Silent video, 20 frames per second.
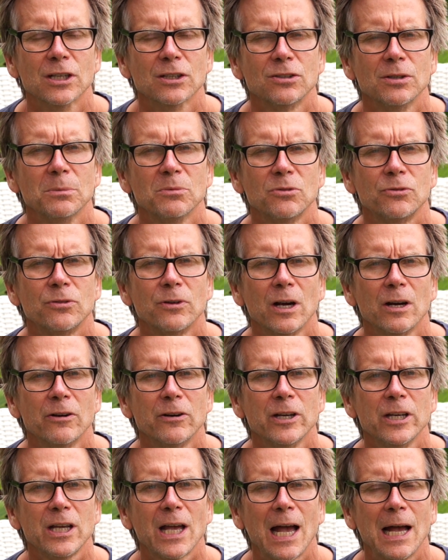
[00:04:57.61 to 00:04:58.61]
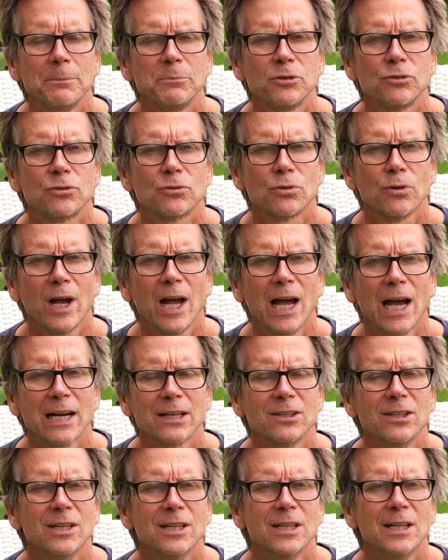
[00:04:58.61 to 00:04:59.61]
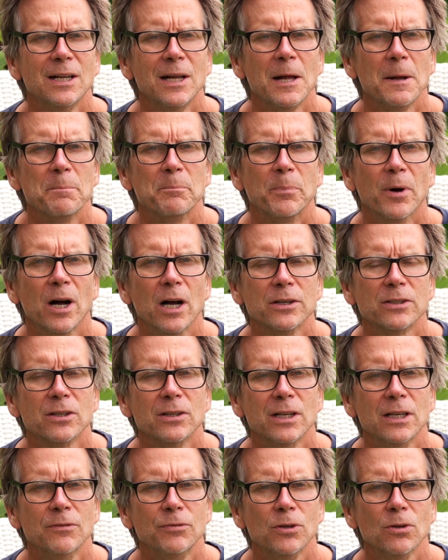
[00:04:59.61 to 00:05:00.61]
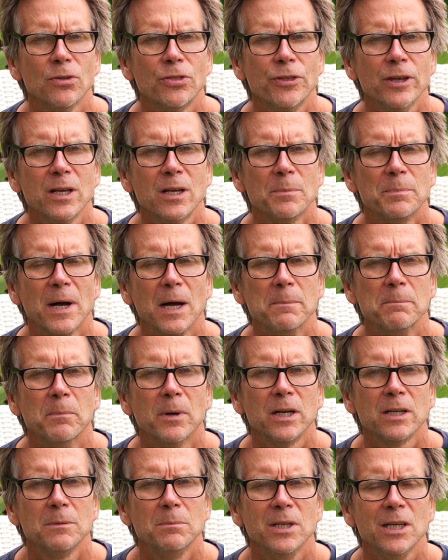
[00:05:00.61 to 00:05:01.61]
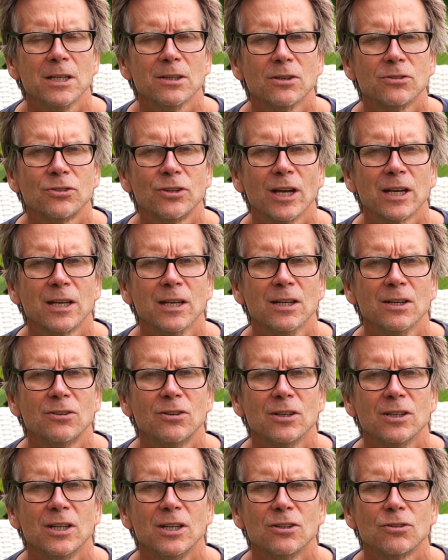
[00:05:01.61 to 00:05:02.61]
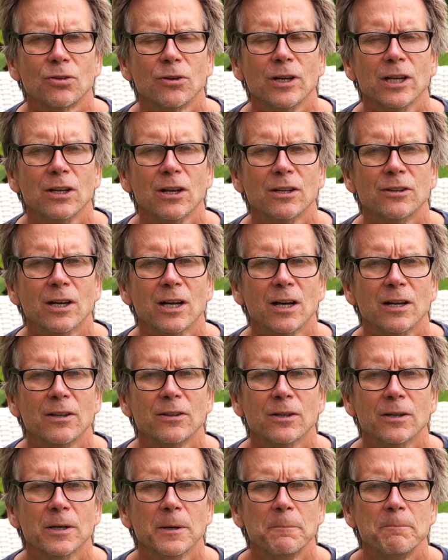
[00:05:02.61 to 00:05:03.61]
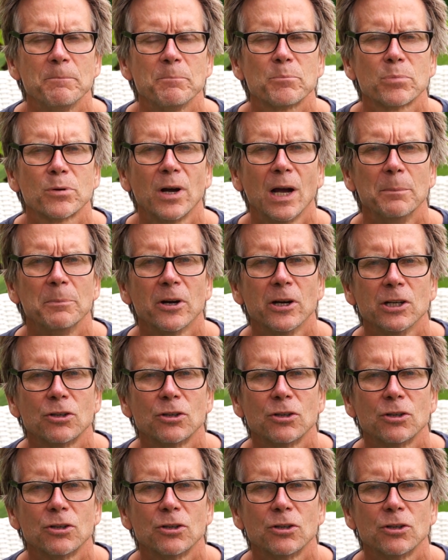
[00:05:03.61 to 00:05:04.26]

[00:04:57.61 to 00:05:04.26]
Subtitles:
It seems very abstract, But if you think about money being the primary